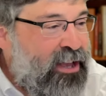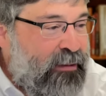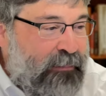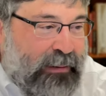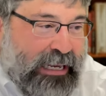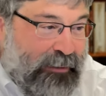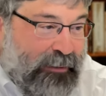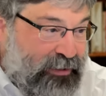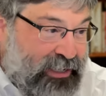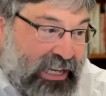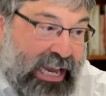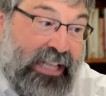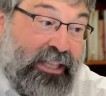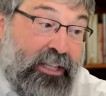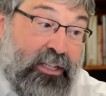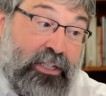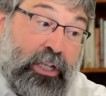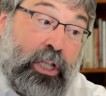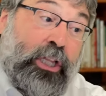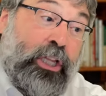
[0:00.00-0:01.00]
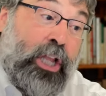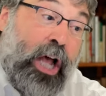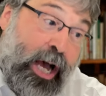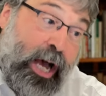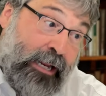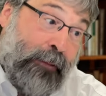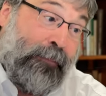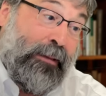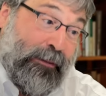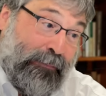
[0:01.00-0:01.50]
but I'm saying there's a lot
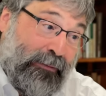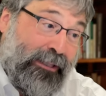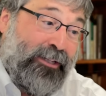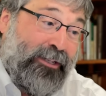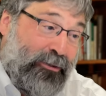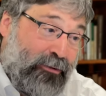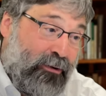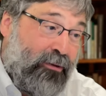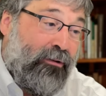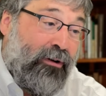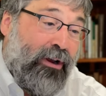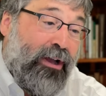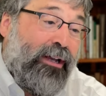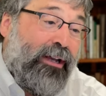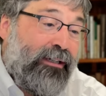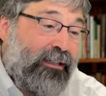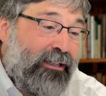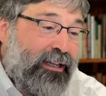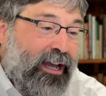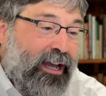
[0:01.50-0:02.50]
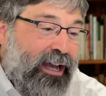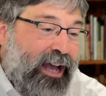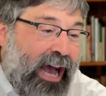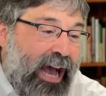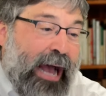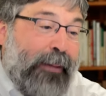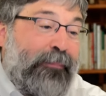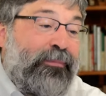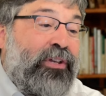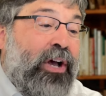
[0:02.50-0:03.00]
of people that do it wrong.
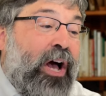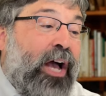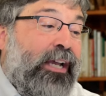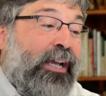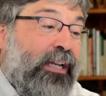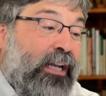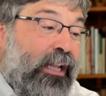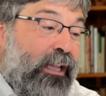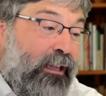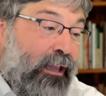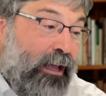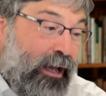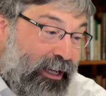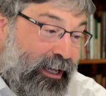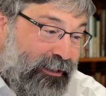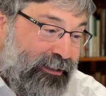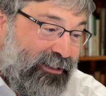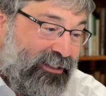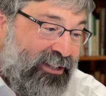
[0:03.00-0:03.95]
I'm talking a lot.